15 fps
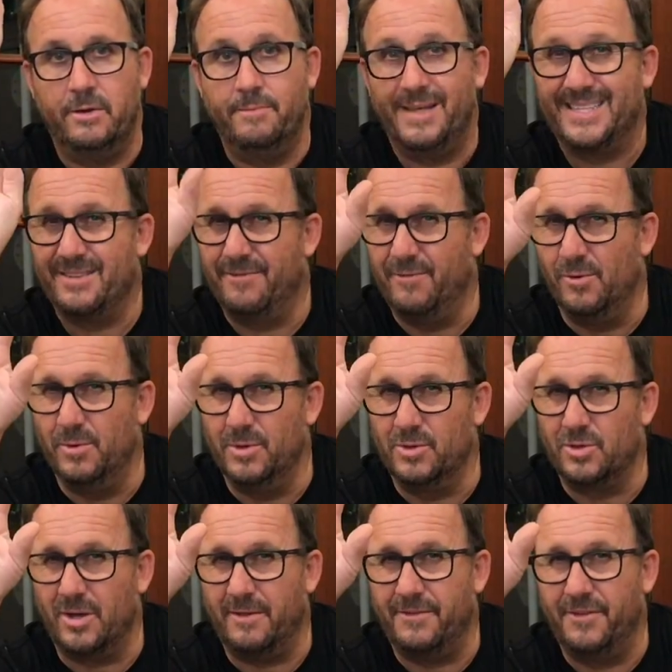and that's a 4-wheel
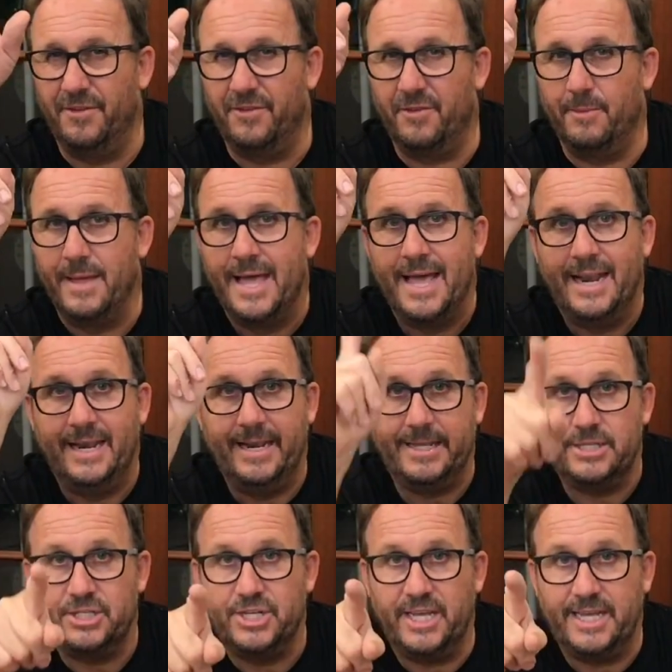drive system.
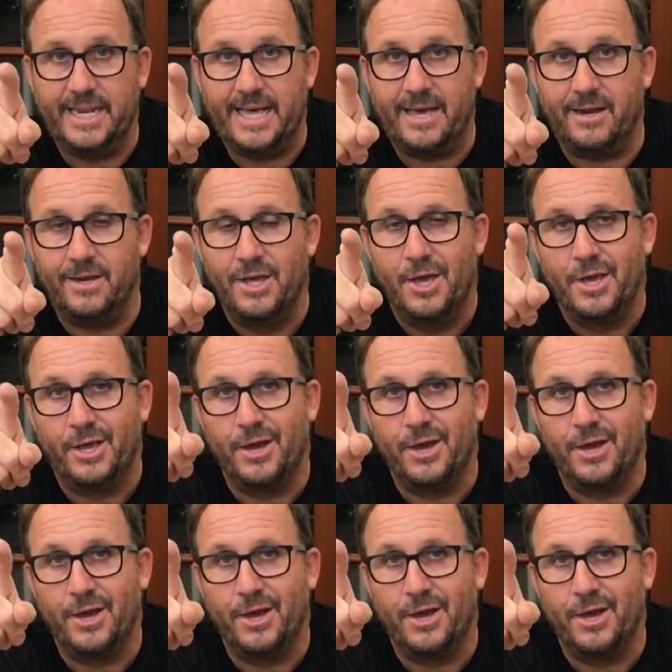Let's check it out.